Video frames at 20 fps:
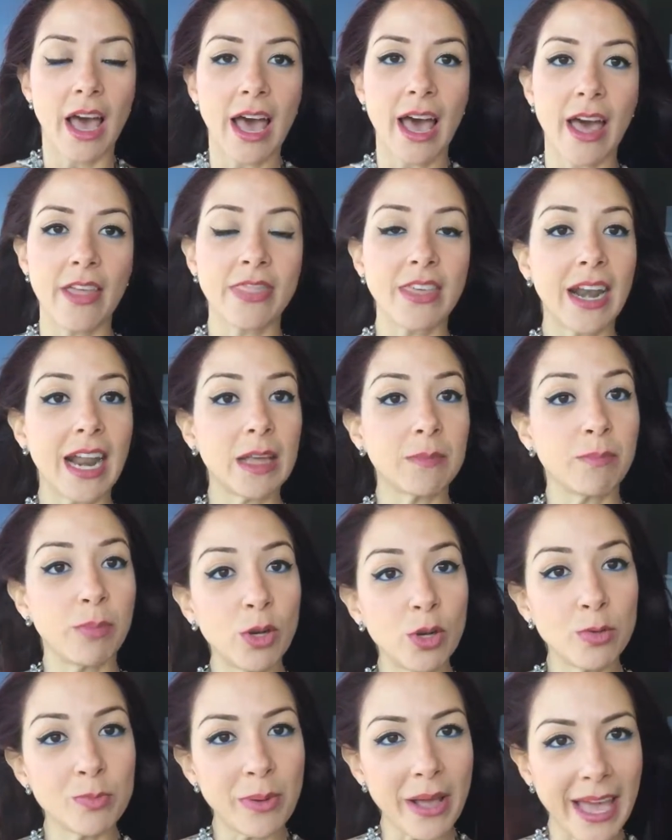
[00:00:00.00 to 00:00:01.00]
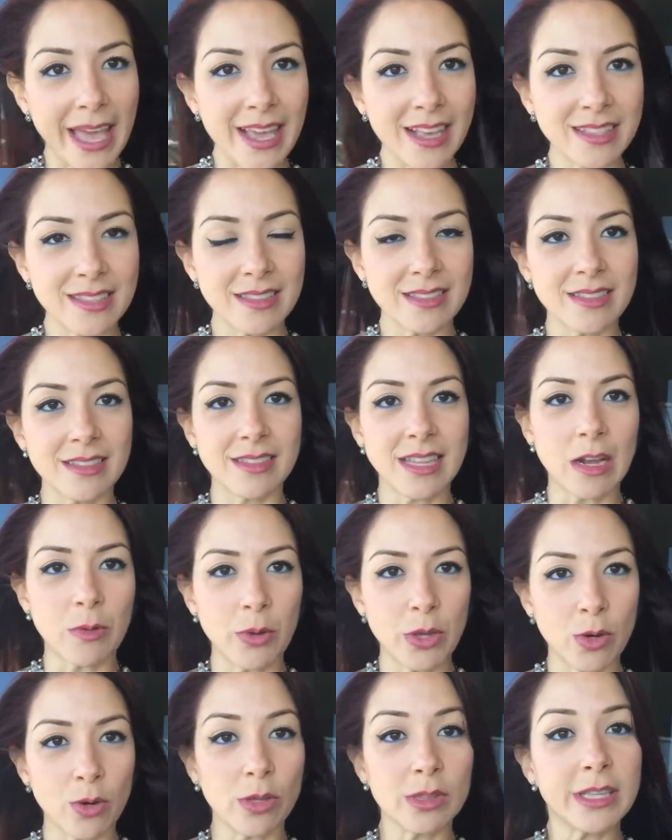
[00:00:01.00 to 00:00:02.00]
that are blue-based, that
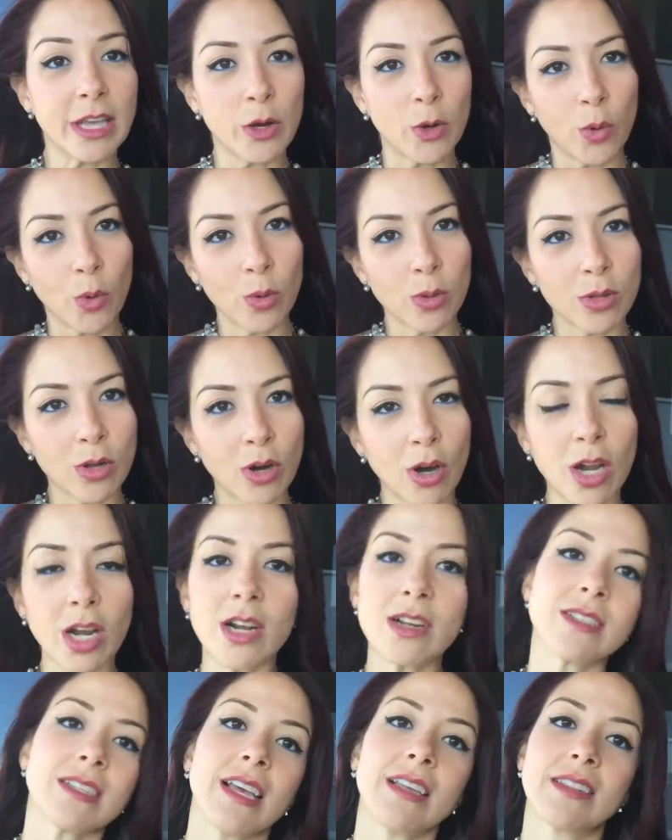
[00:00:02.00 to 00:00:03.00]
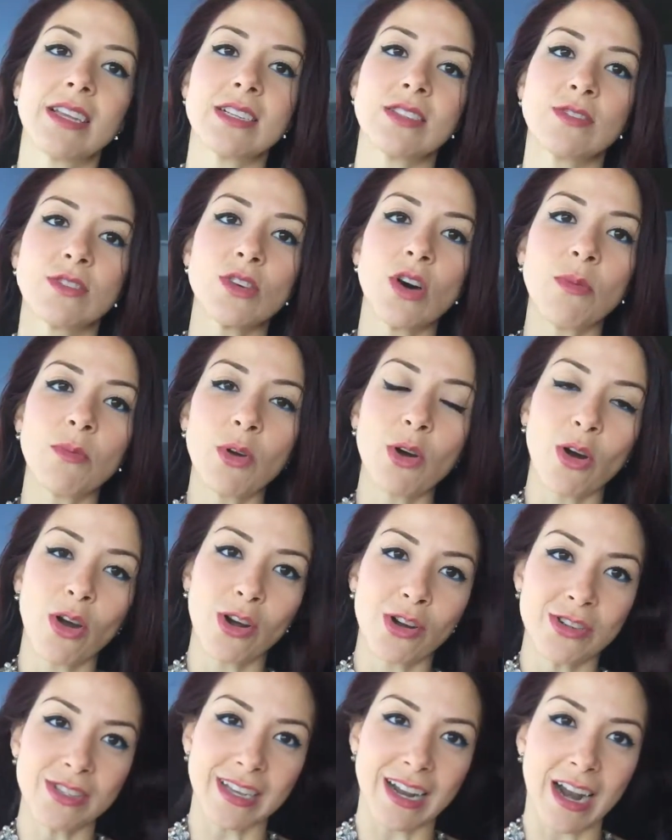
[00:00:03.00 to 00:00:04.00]
we call the cool colors, and there's some
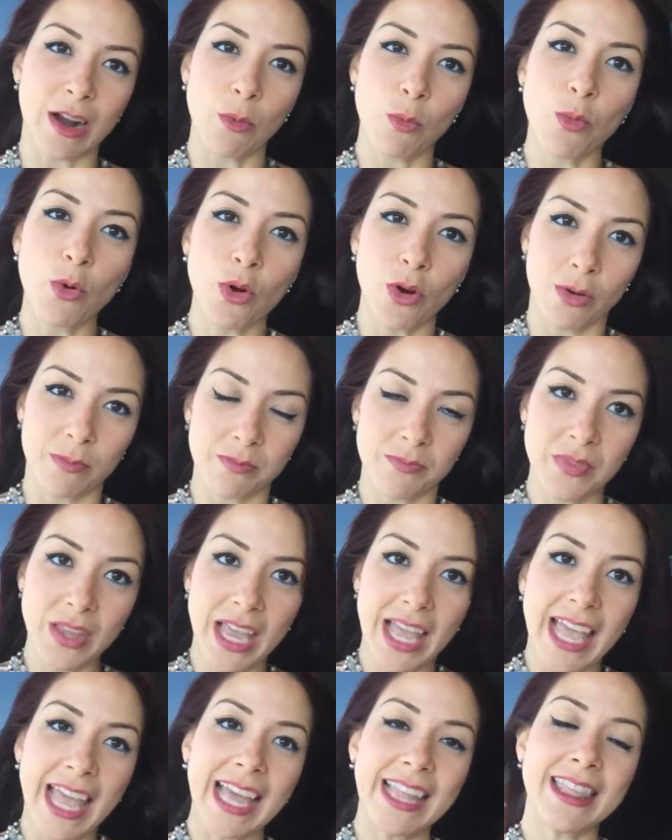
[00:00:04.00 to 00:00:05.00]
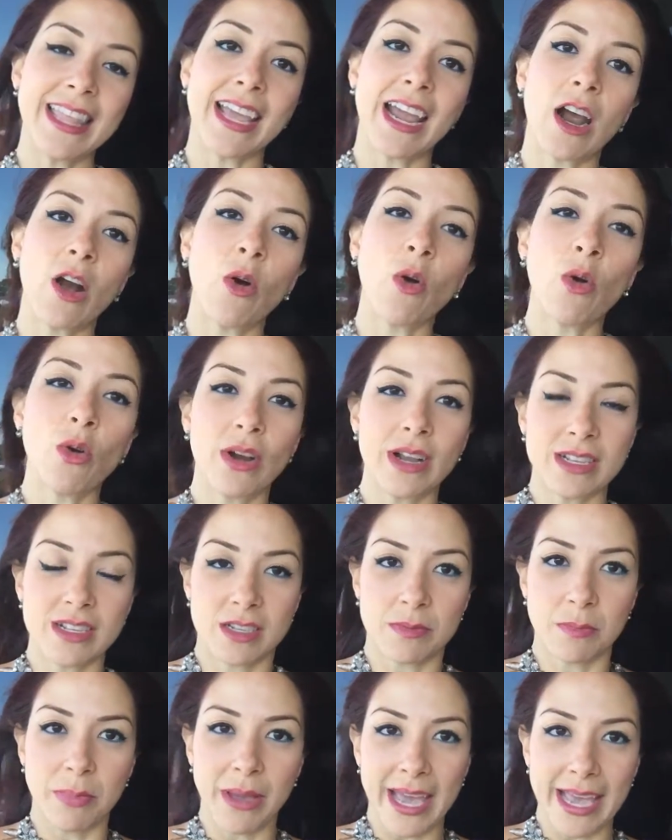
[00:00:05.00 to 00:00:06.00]
colors that are warm, and they are
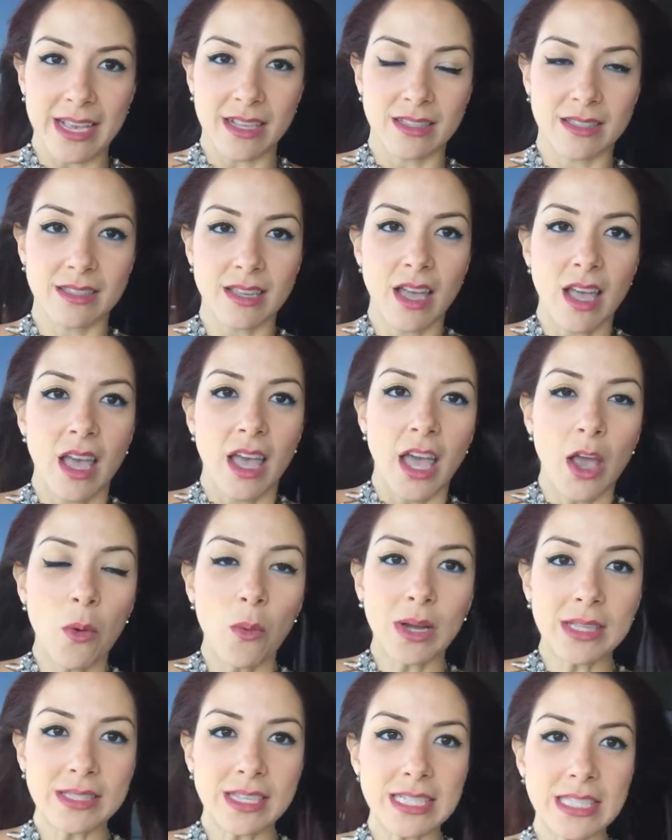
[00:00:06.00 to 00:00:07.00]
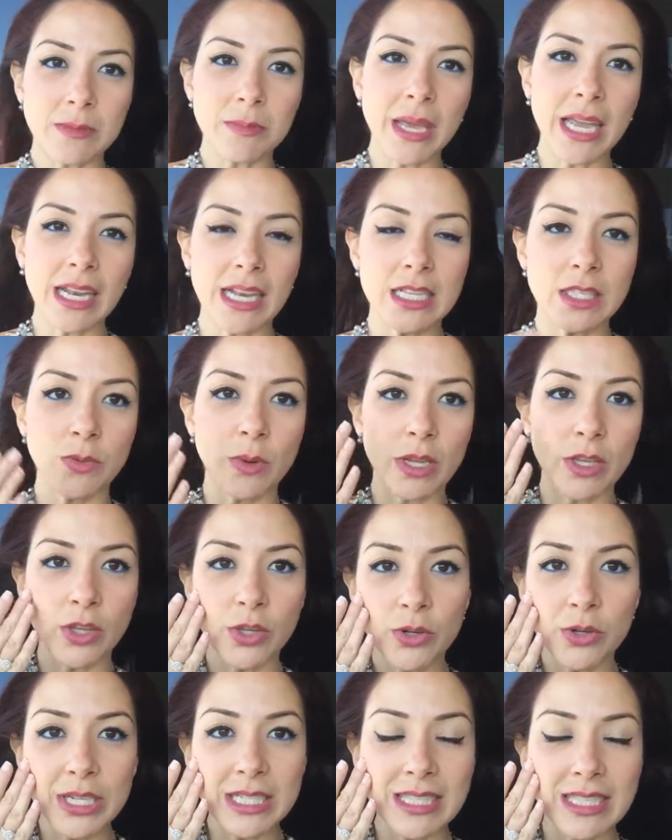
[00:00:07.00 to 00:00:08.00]
orange-based. And what this means is when
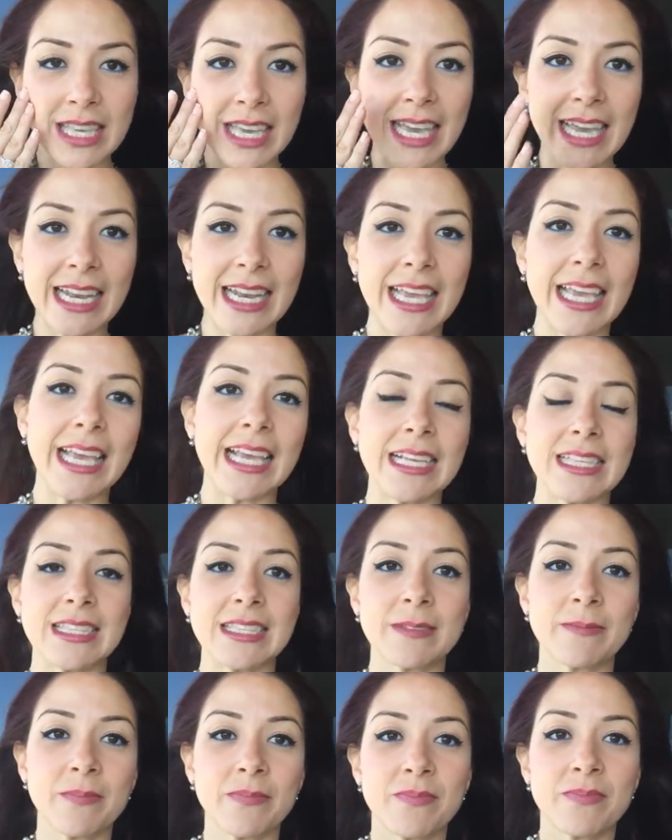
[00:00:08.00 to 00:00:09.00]
your skin is